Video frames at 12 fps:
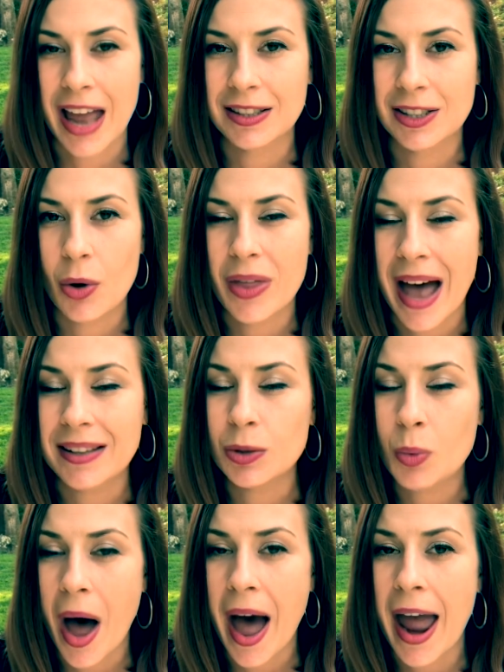And so
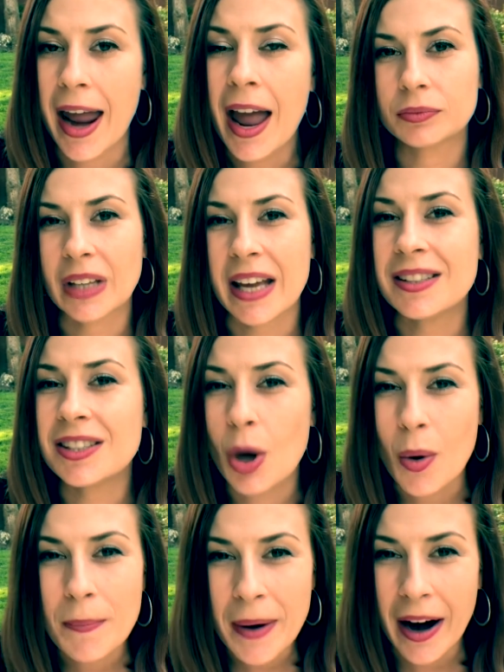that's why it's
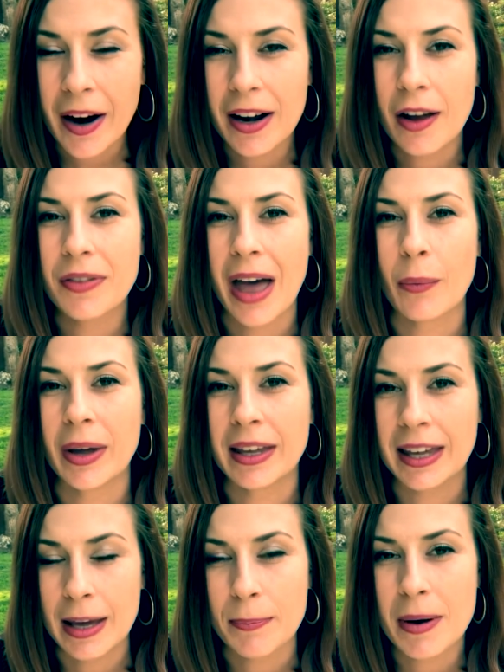so imperative that we
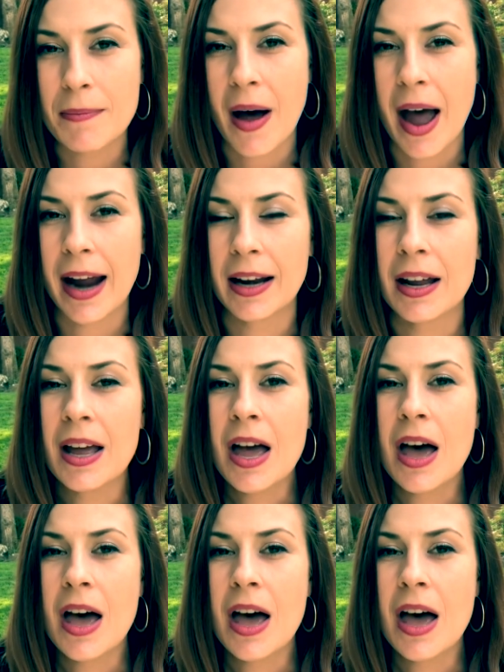keep in mind